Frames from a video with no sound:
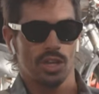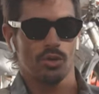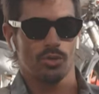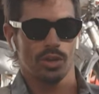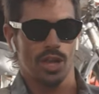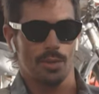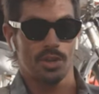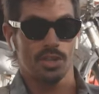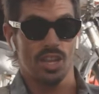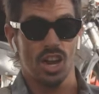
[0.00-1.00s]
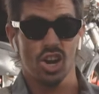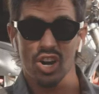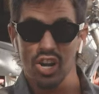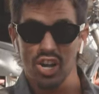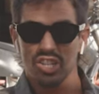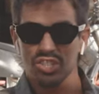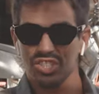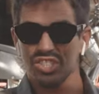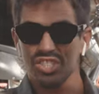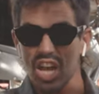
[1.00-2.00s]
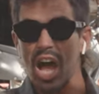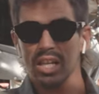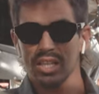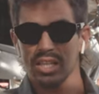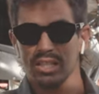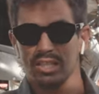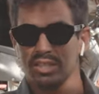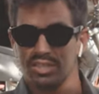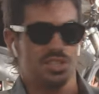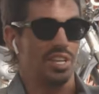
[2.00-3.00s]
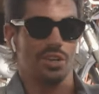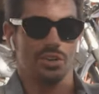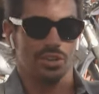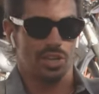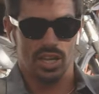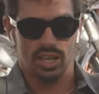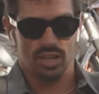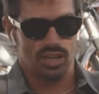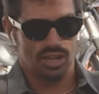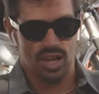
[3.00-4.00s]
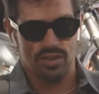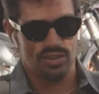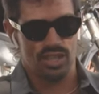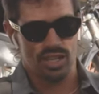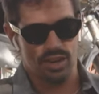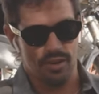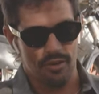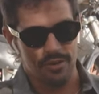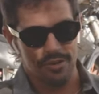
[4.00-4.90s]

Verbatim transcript: They were really, I mean, they are solid steel, like everything.